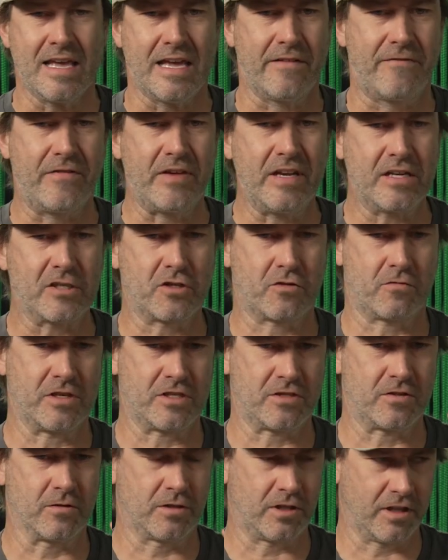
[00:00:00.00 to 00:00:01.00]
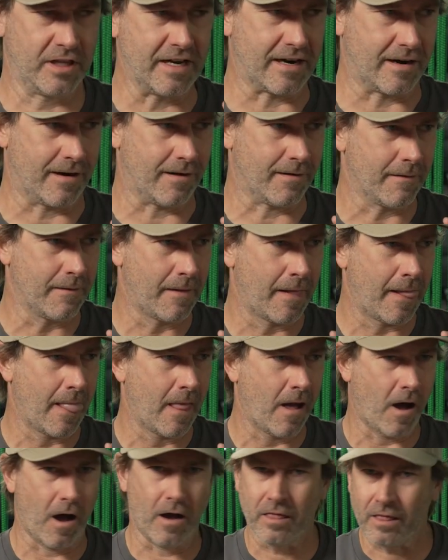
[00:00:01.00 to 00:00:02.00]
If it is crystal clear,
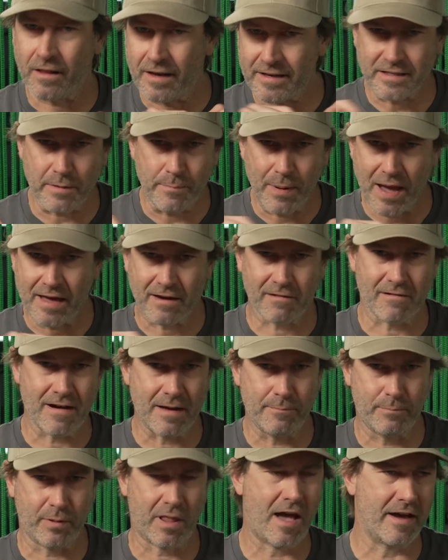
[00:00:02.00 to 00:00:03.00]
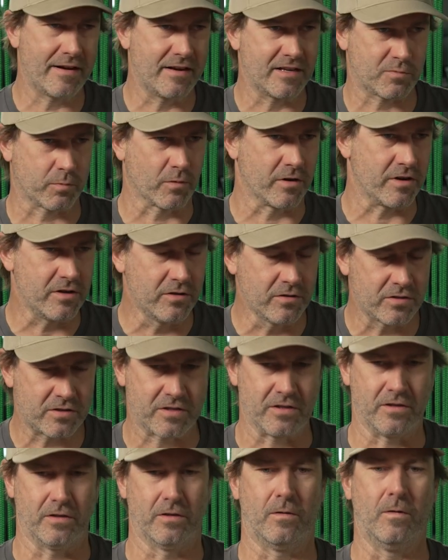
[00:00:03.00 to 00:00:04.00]
unlike the banner ad blindness we're
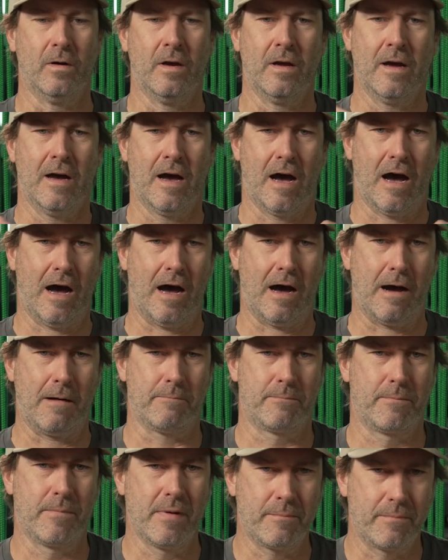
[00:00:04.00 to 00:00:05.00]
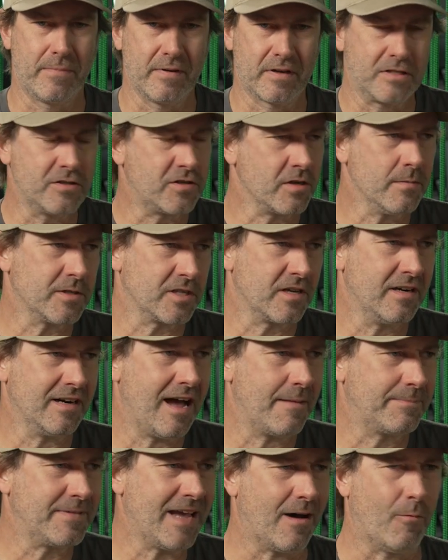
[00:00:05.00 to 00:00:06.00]
used to, um, consumers are going to
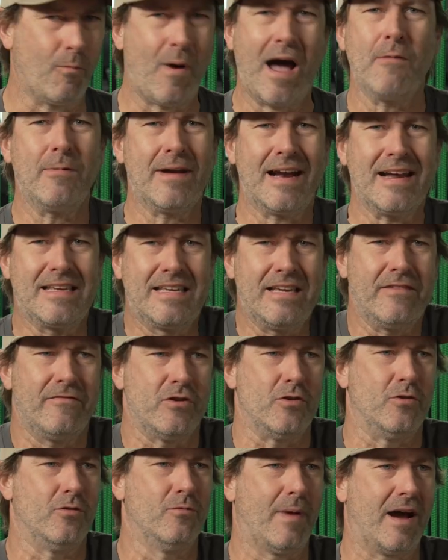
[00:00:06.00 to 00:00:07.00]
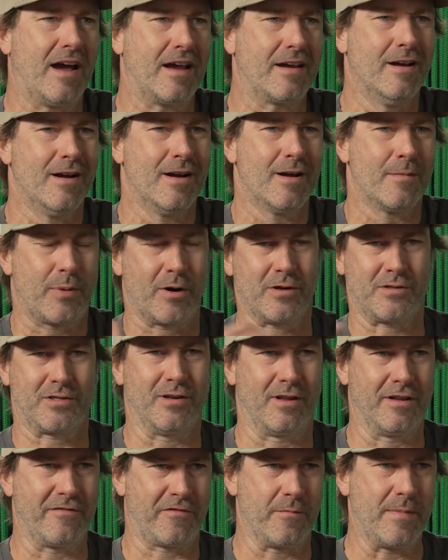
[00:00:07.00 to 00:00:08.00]
opt out. Why would I give you my
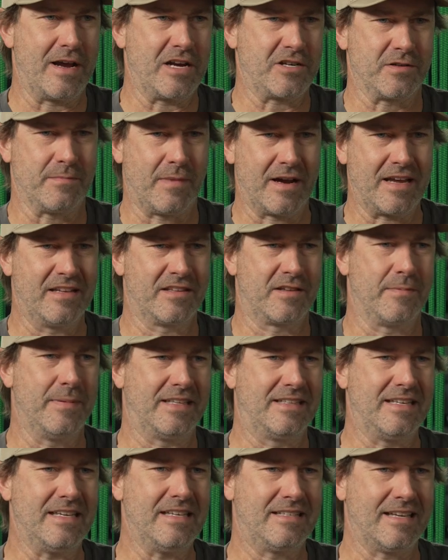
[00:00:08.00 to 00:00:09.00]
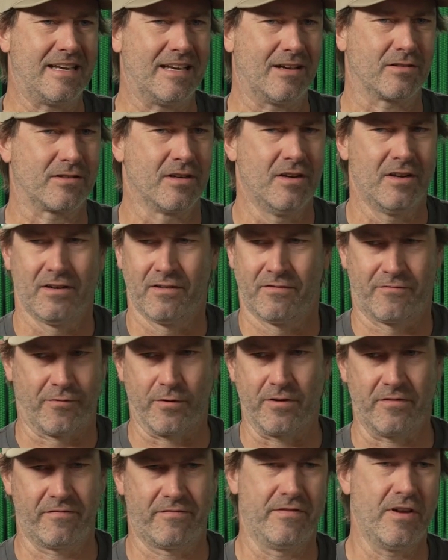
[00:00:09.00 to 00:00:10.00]
personal information, my intimate details
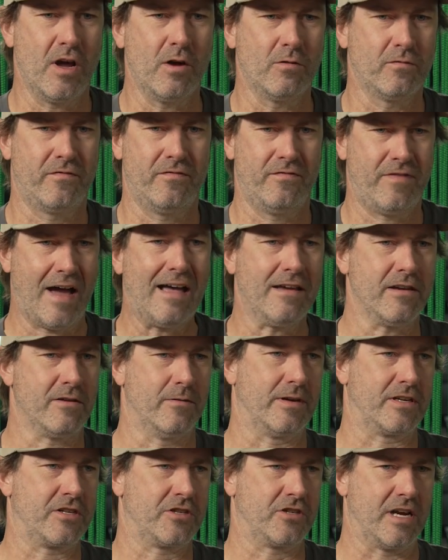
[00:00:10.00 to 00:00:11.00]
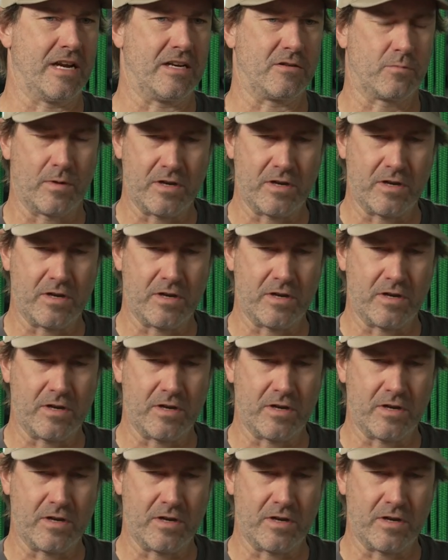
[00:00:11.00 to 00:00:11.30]
for no value exchange?